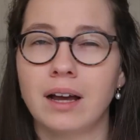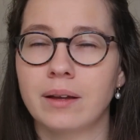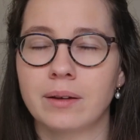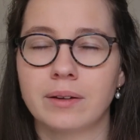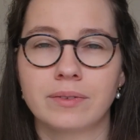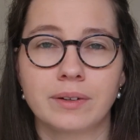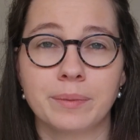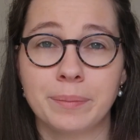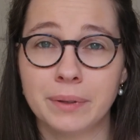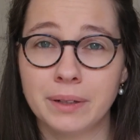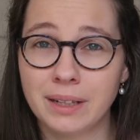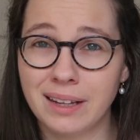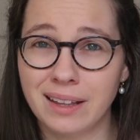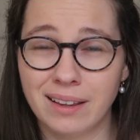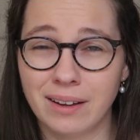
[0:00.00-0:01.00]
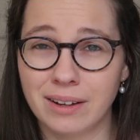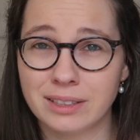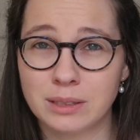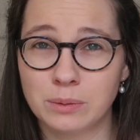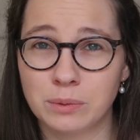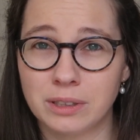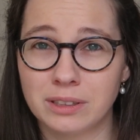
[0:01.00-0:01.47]
I've completely
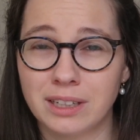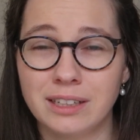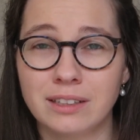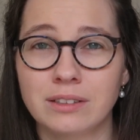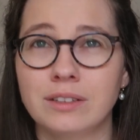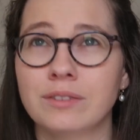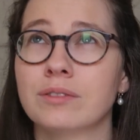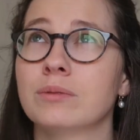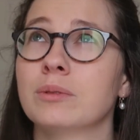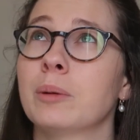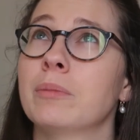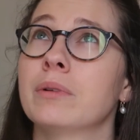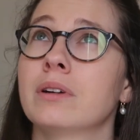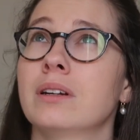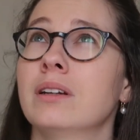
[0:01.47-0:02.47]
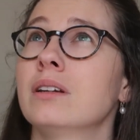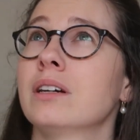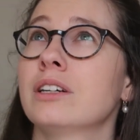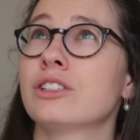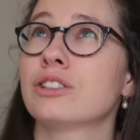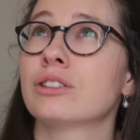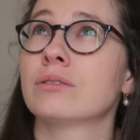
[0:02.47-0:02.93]
lost the word. I don't even remember it in
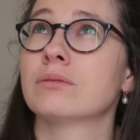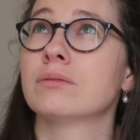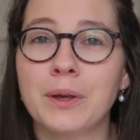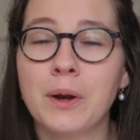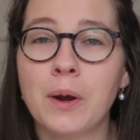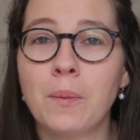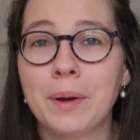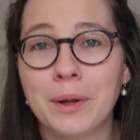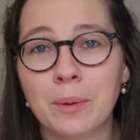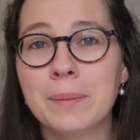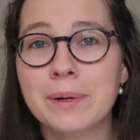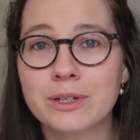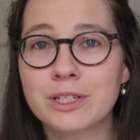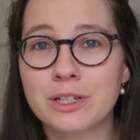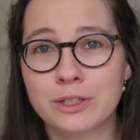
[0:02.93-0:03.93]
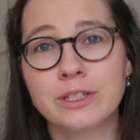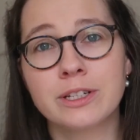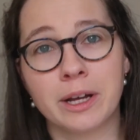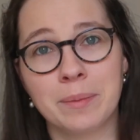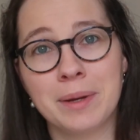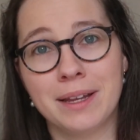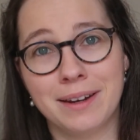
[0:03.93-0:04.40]
Dutch. But you know, when your milk starts to
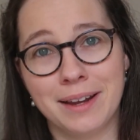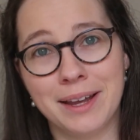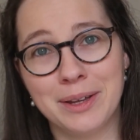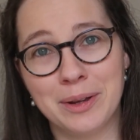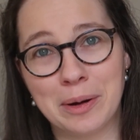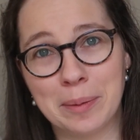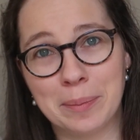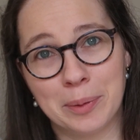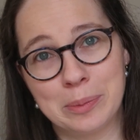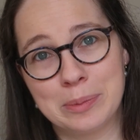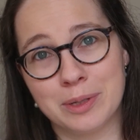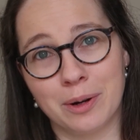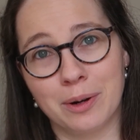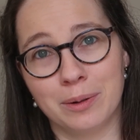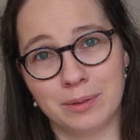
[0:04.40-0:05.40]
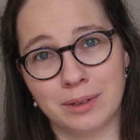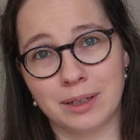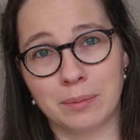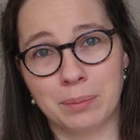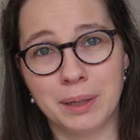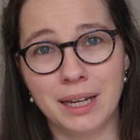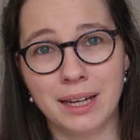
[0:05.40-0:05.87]
come in and your boobs are
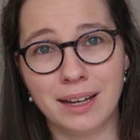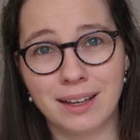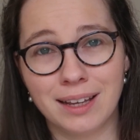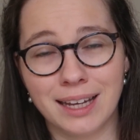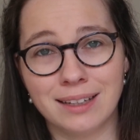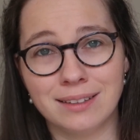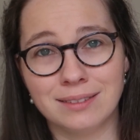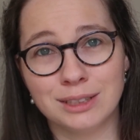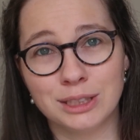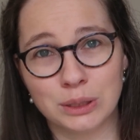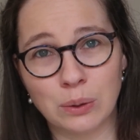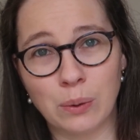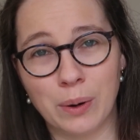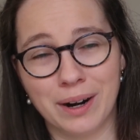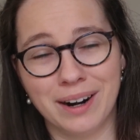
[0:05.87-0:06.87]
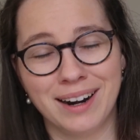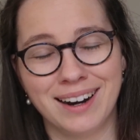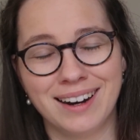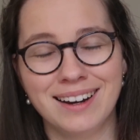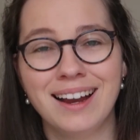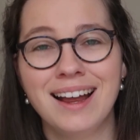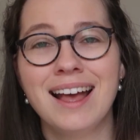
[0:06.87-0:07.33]
like big and sore,
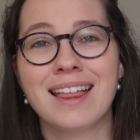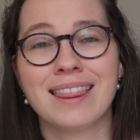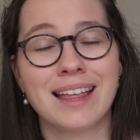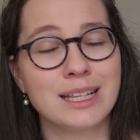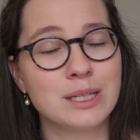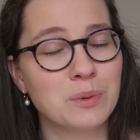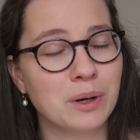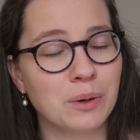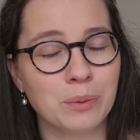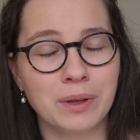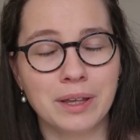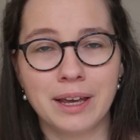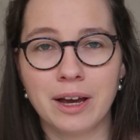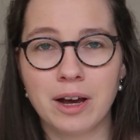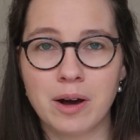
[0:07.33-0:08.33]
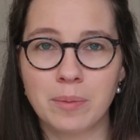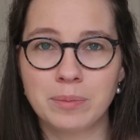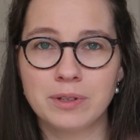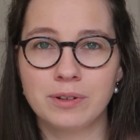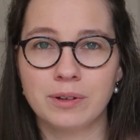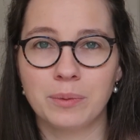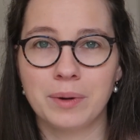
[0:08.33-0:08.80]
that's what it really
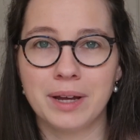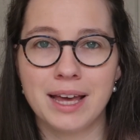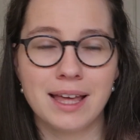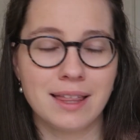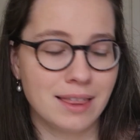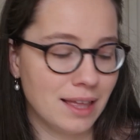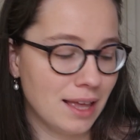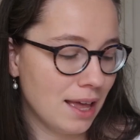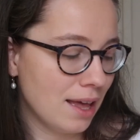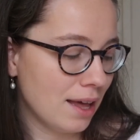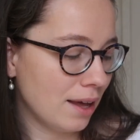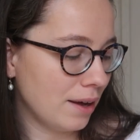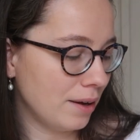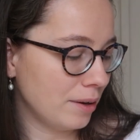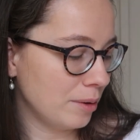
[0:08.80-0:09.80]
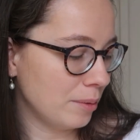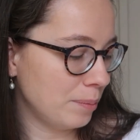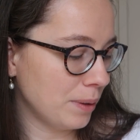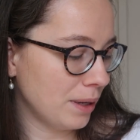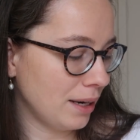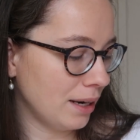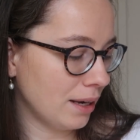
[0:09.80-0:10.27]
helped with.
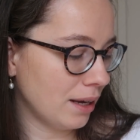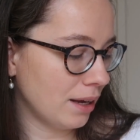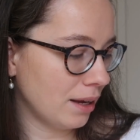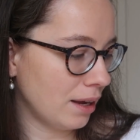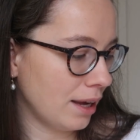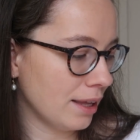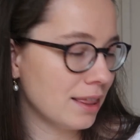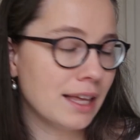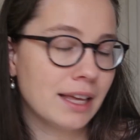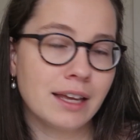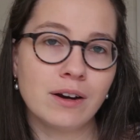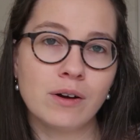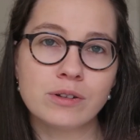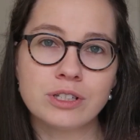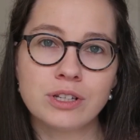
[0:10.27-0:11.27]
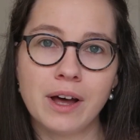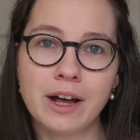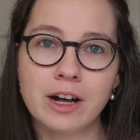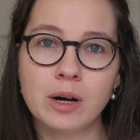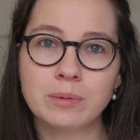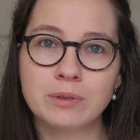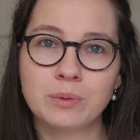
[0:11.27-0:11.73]
But I think it also
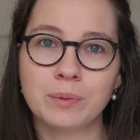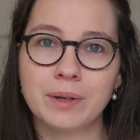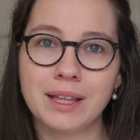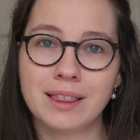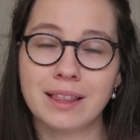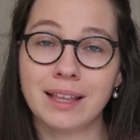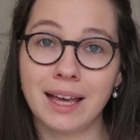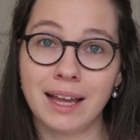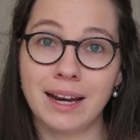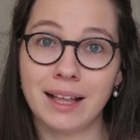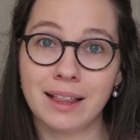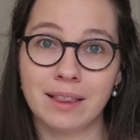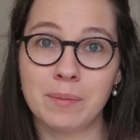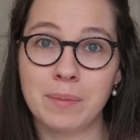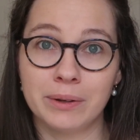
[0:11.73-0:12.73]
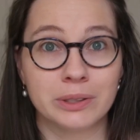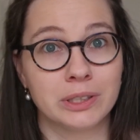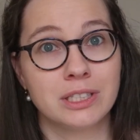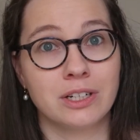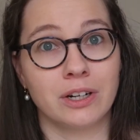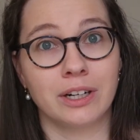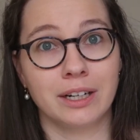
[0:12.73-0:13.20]
helped with getting the
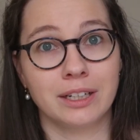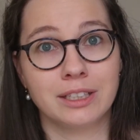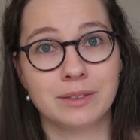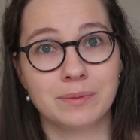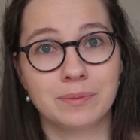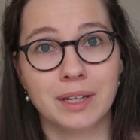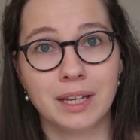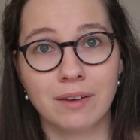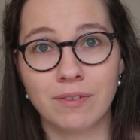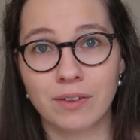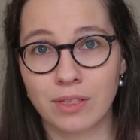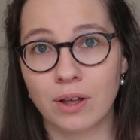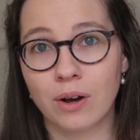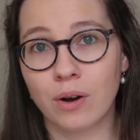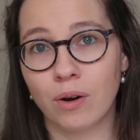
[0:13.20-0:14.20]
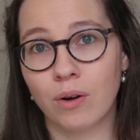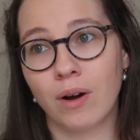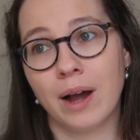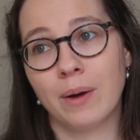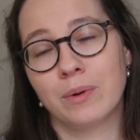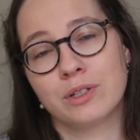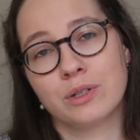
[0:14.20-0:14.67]
milk started, even though
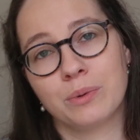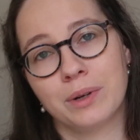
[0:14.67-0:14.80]
I was